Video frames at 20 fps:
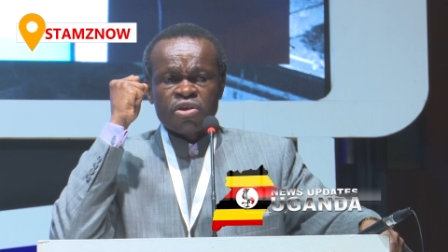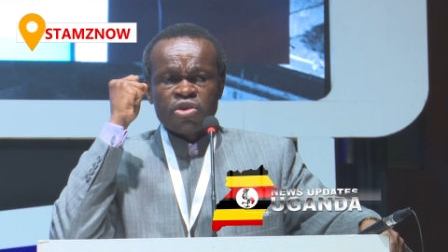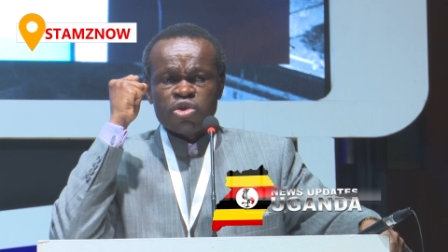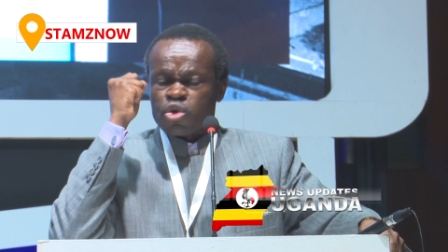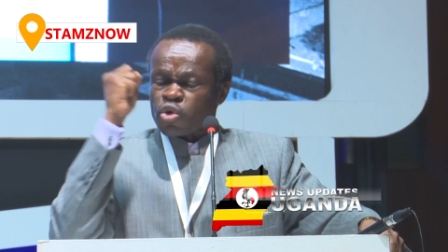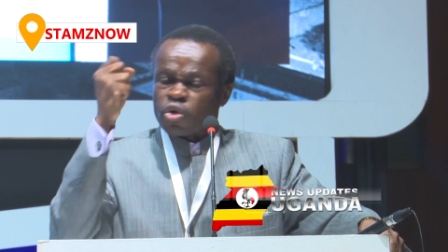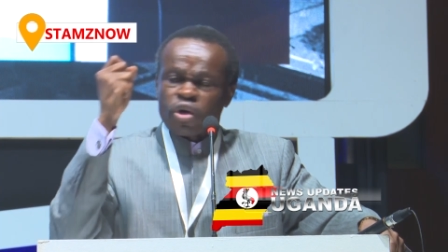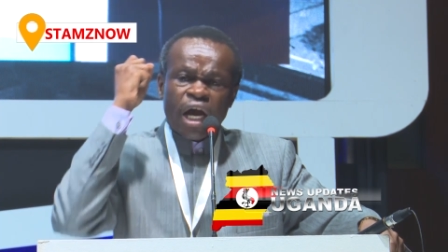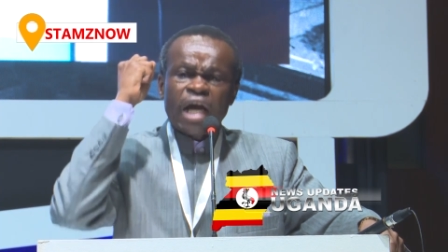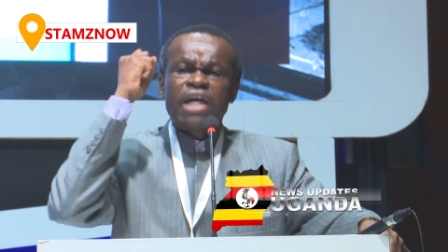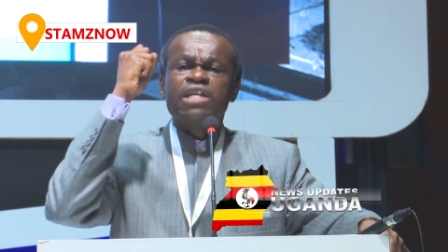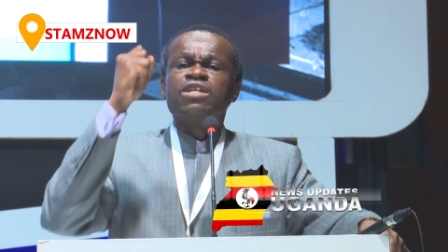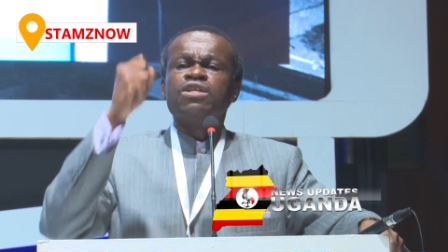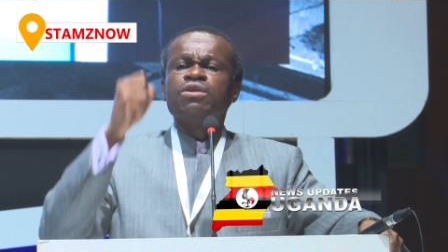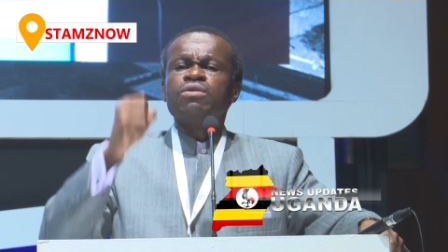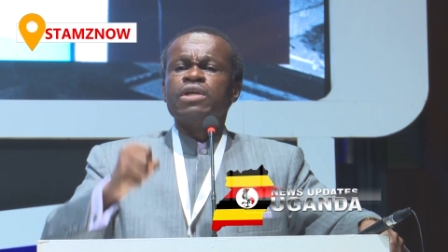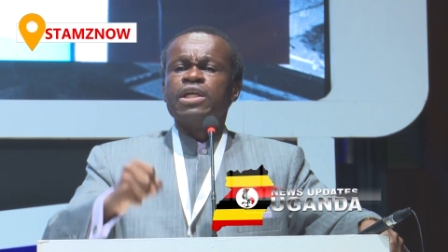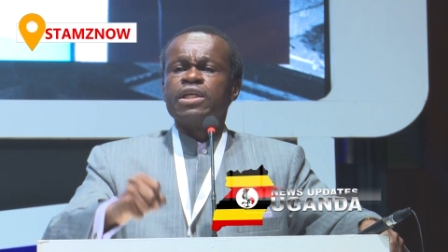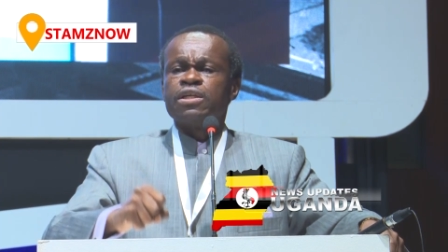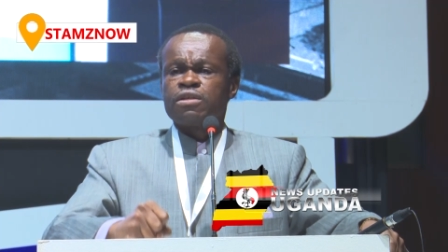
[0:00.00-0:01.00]
You can
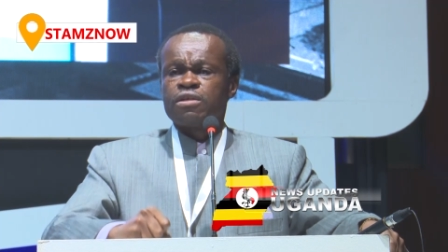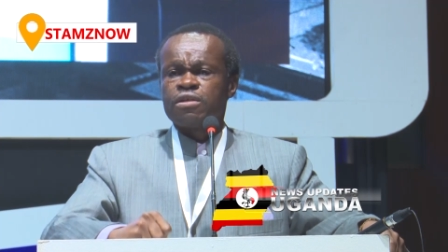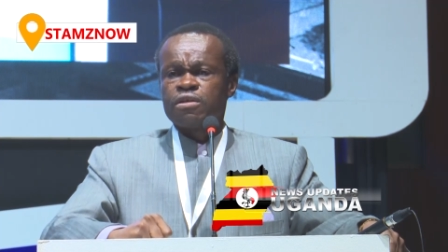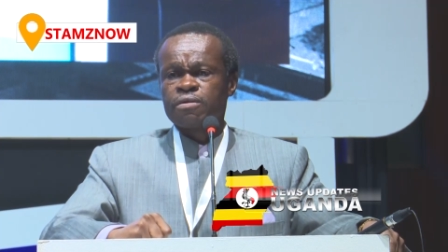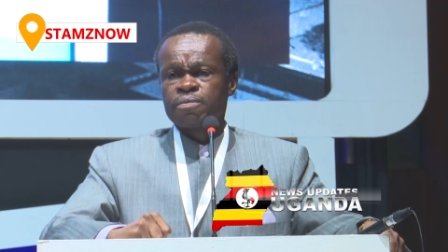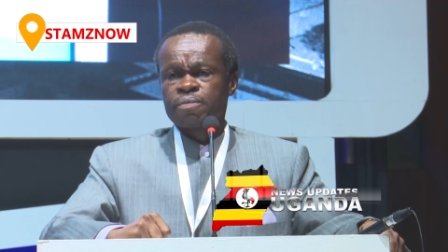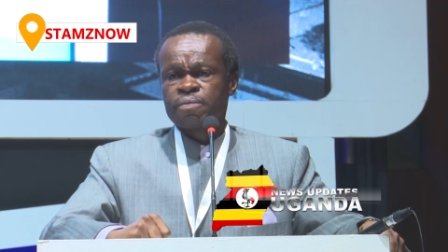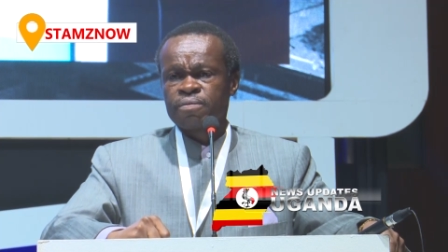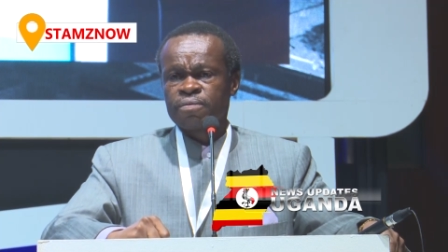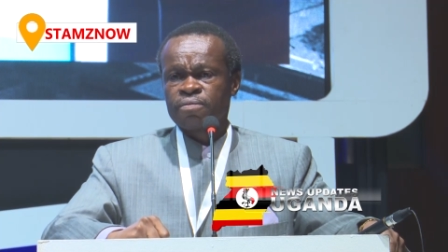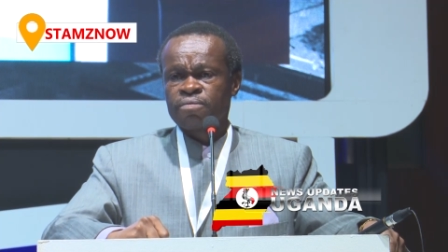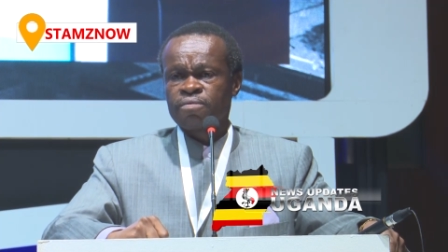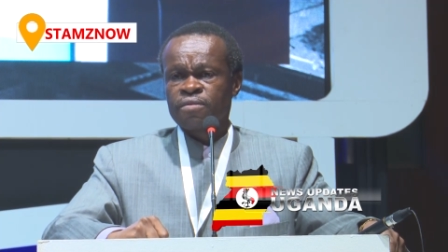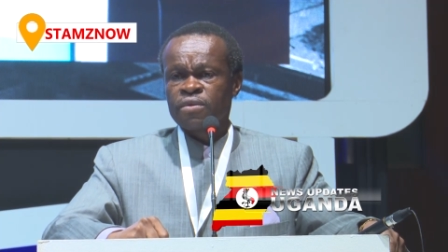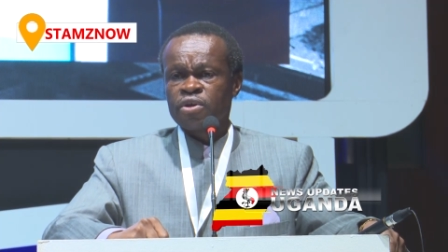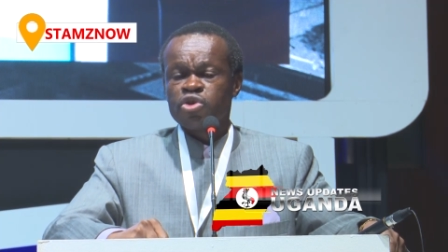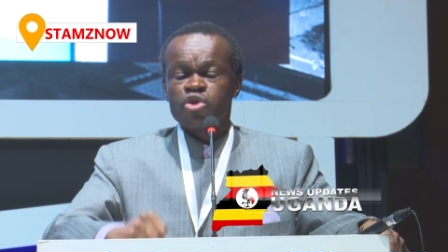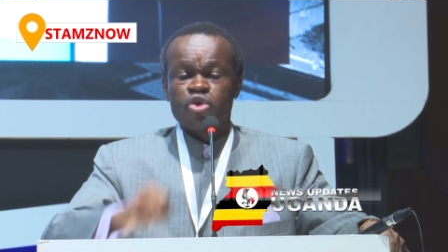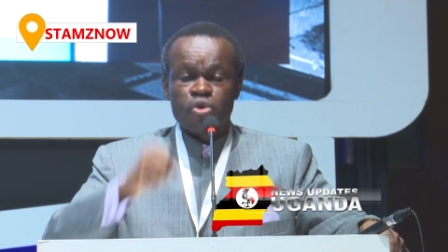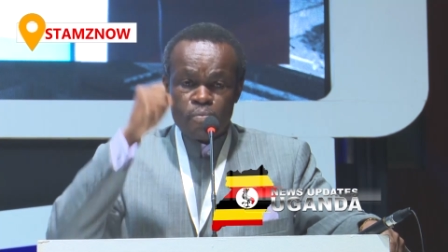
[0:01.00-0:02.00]
do it.
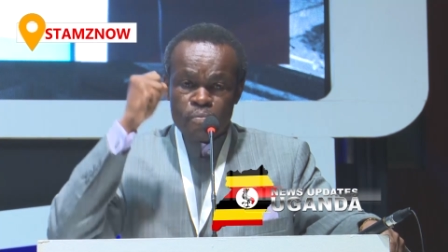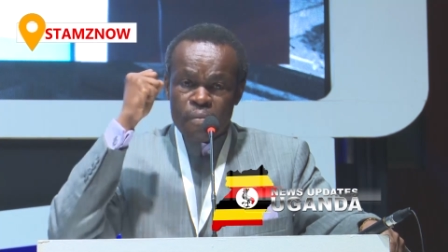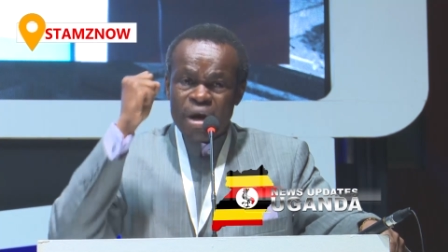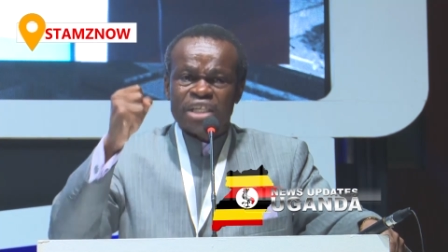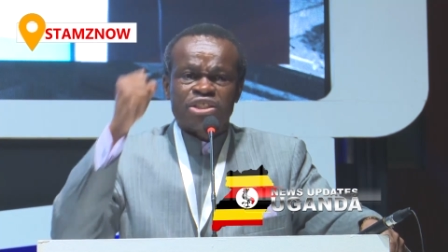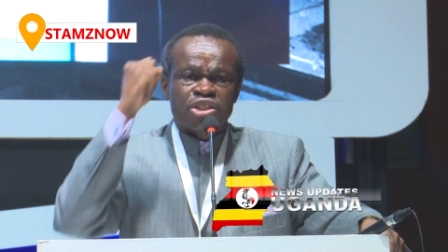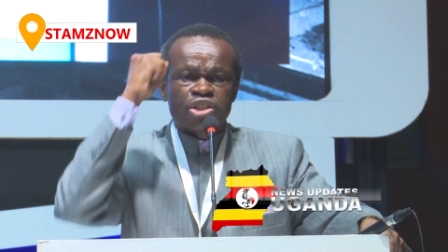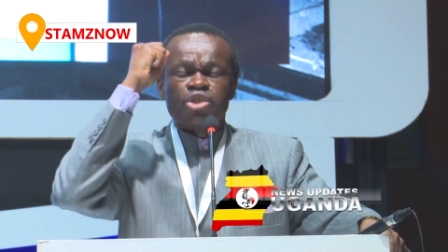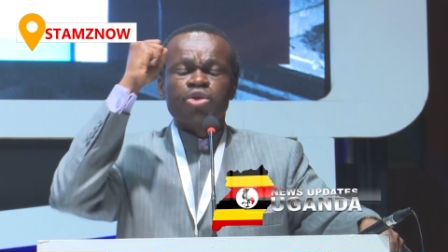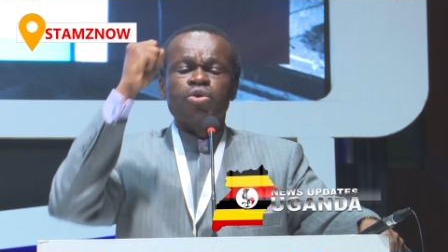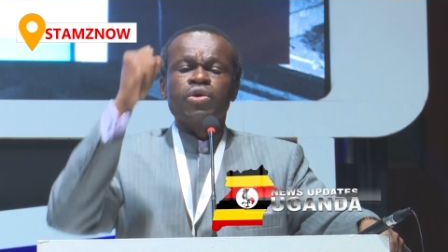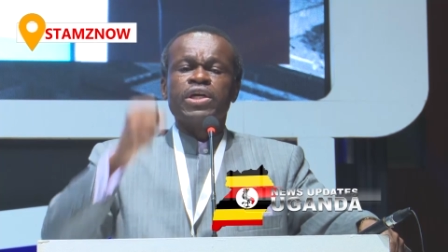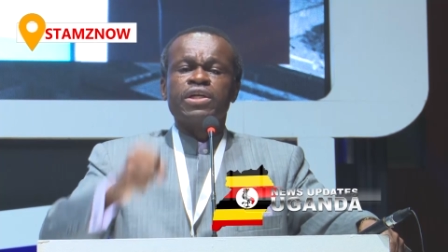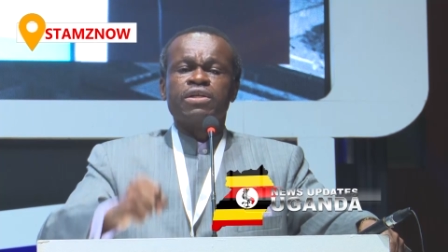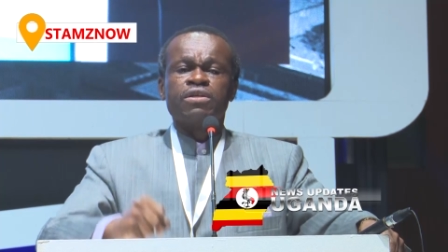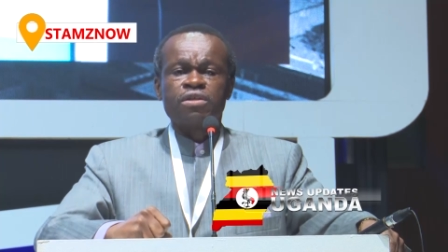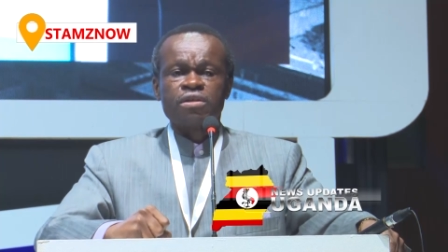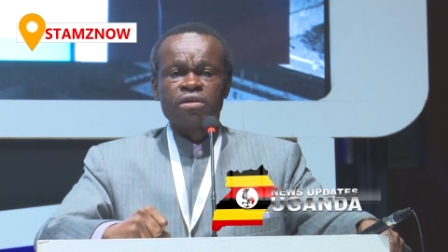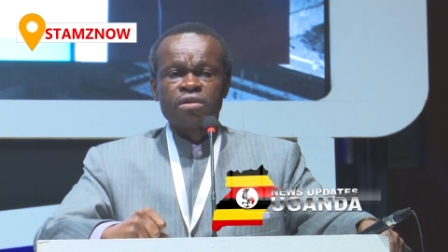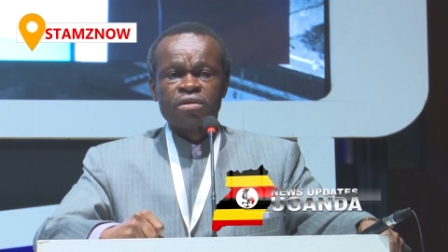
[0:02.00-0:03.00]
You must do
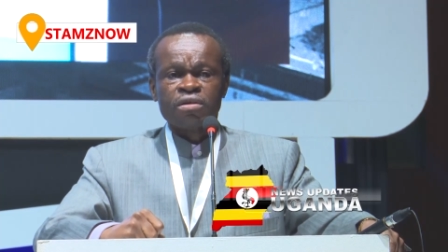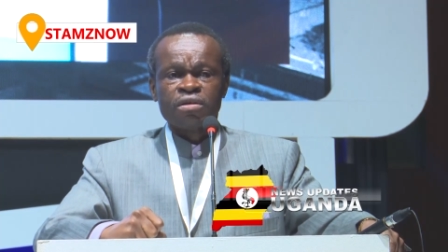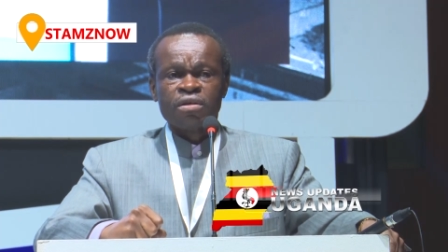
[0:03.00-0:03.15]
it.